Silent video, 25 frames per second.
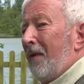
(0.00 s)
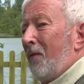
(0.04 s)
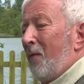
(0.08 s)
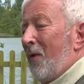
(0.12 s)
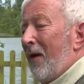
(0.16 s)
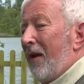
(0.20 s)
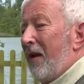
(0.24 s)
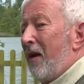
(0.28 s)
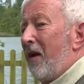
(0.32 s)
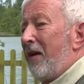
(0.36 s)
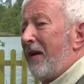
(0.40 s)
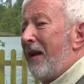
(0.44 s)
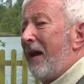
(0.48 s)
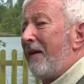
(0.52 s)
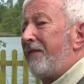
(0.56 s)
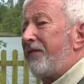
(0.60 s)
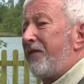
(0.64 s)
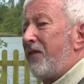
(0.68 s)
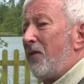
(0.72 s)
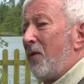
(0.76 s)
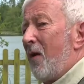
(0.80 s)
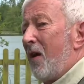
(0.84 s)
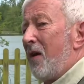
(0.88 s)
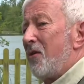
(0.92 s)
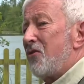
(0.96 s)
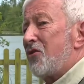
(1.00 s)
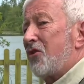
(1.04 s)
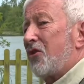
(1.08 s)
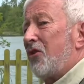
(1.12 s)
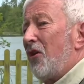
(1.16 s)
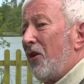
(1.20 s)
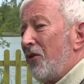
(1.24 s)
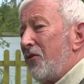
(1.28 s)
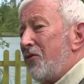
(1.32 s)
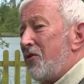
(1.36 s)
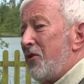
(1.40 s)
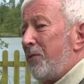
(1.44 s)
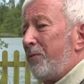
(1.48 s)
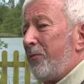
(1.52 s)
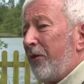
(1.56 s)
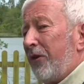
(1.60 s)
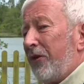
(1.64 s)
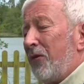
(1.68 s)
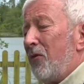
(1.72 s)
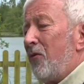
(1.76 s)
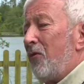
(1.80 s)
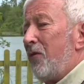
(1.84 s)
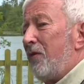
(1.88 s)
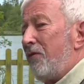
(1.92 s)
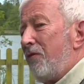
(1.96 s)
Well, I'd have to ask God to
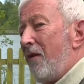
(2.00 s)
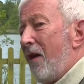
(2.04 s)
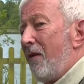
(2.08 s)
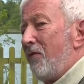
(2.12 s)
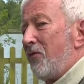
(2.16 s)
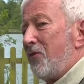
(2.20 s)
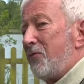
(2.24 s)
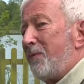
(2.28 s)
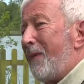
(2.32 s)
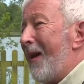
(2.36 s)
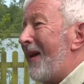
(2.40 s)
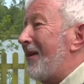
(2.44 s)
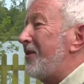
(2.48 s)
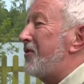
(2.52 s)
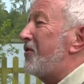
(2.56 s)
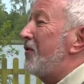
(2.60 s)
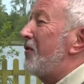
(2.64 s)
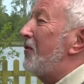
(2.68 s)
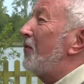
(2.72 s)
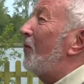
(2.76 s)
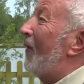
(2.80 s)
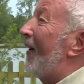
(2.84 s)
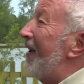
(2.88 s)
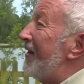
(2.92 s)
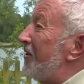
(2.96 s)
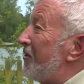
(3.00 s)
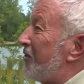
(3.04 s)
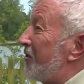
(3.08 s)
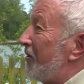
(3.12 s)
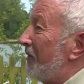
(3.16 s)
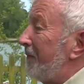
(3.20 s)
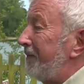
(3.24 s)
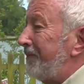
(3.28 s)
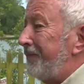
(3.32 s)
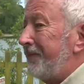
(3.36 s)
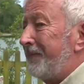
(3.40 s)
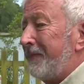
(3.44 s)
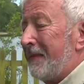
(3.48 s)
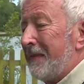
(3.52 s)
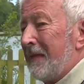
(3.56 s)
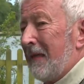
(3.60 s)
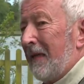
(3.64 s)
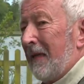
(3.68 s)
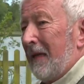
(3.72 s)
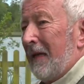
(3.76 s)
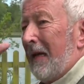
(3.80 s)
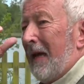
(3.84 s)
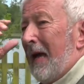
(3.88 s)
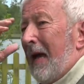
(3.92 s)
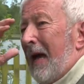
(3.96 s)
bring all the roach back to the Wensum,
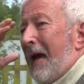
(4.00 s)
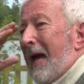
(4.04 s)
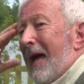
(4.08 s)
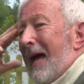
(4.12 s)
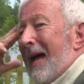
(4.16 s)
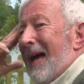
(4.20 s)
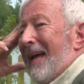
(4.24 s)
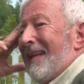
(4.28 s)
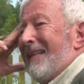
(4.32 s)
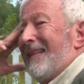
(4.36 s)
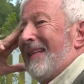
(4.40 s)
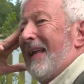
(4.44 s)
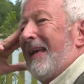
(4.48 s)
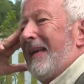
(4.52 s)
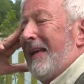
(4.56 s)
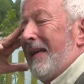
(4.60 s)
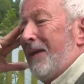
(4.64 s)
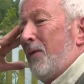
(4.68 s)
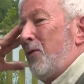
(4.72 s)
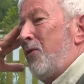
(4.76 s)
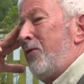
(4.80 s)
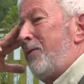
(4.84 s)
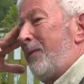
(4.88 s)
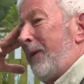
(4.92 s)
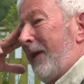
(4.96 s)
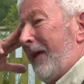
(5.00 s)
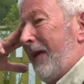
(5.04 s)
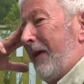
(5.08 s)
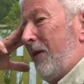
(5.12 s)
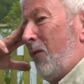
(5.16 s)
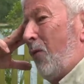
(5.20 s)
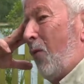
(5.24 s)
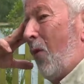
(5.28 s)
and then it would be